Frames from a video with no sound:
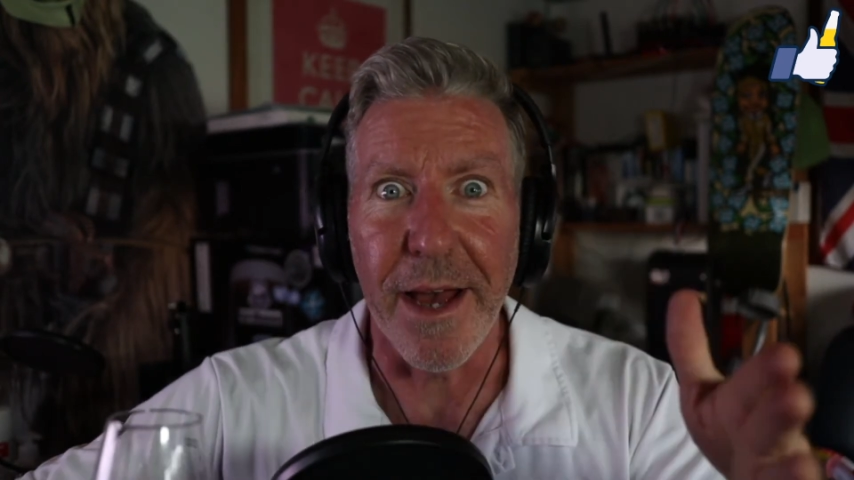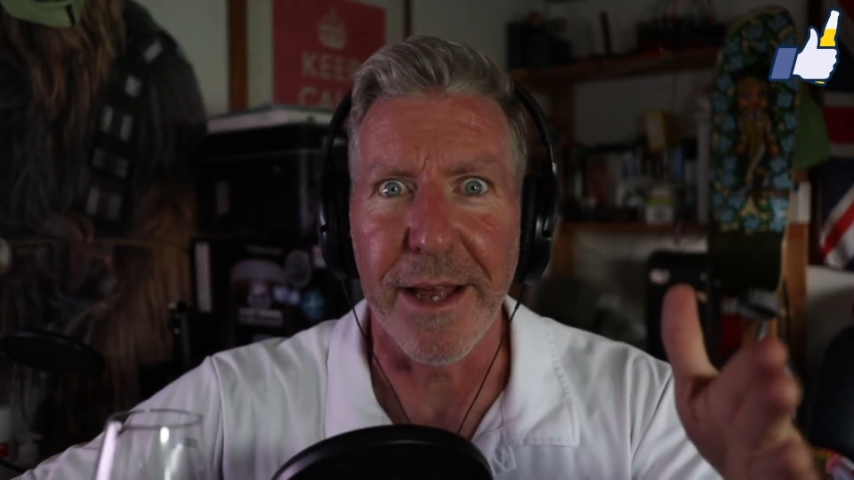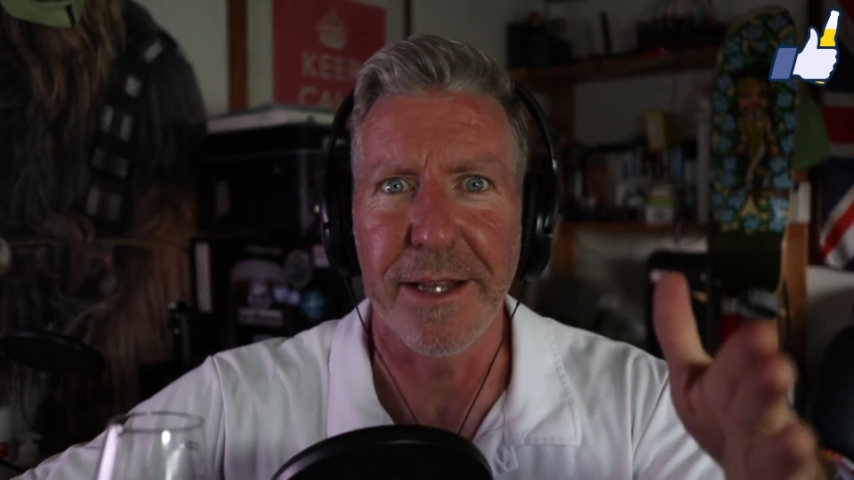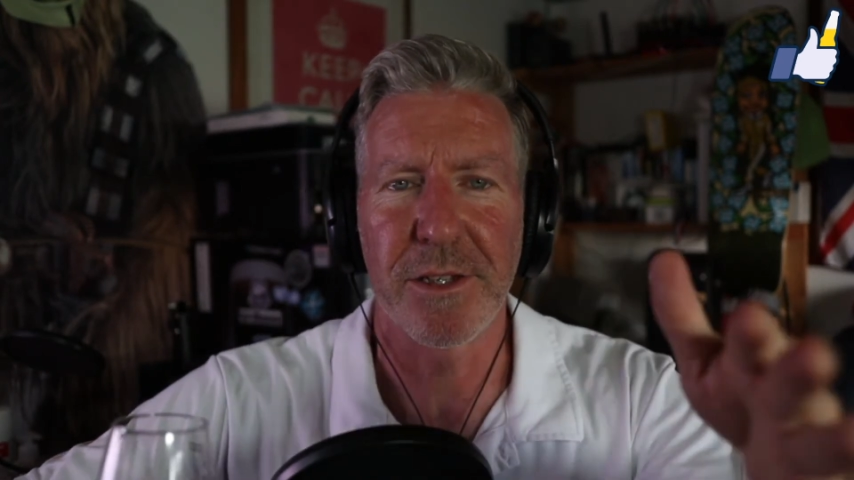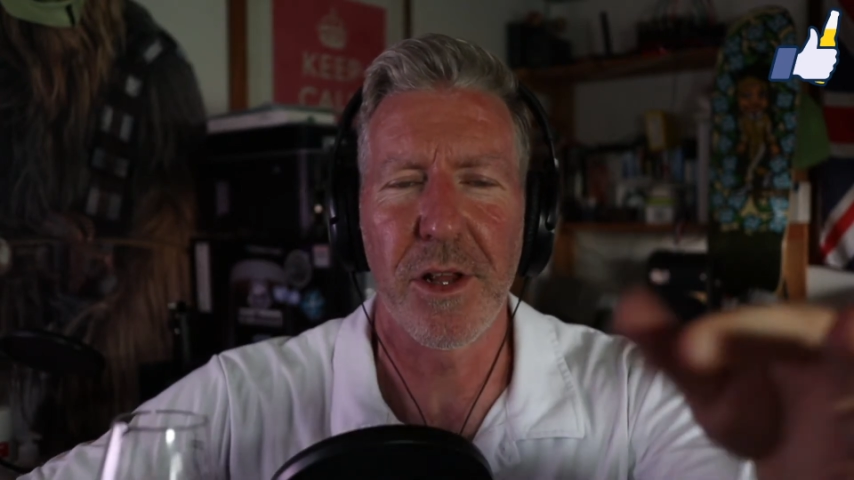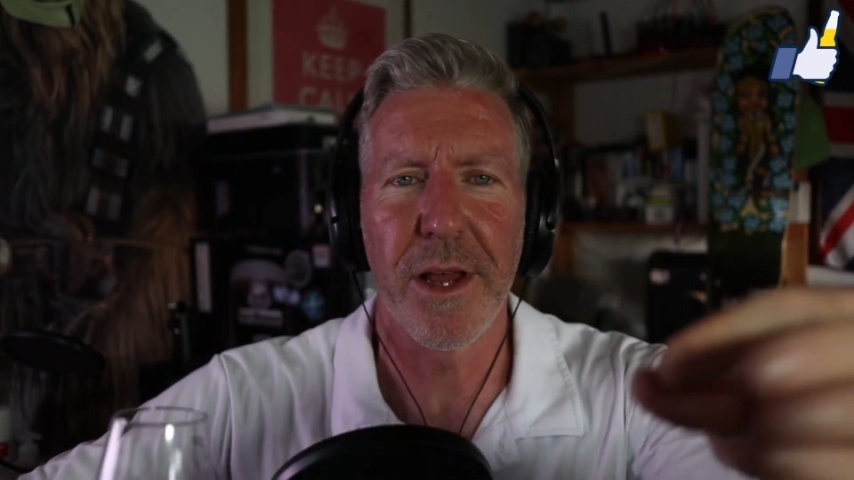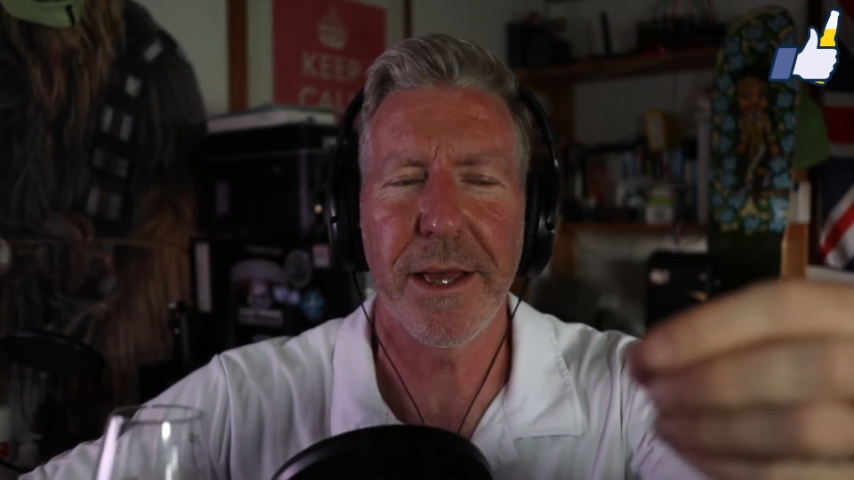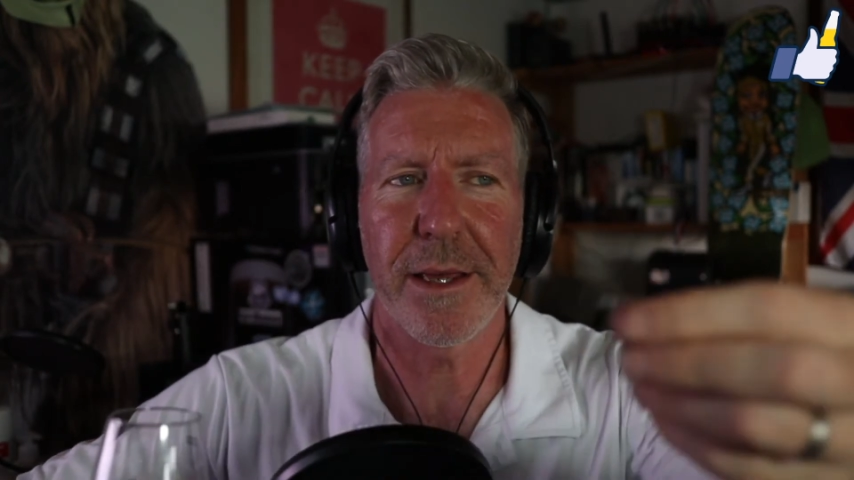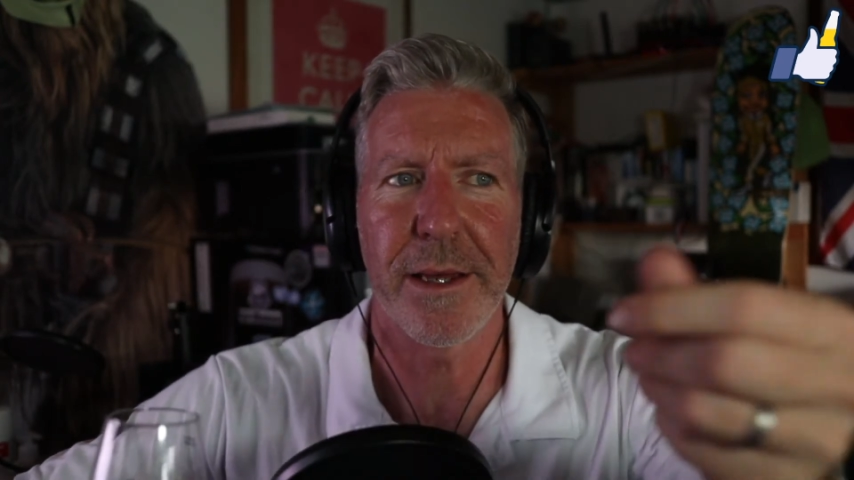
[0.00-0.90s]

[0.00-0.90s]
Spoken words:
it's like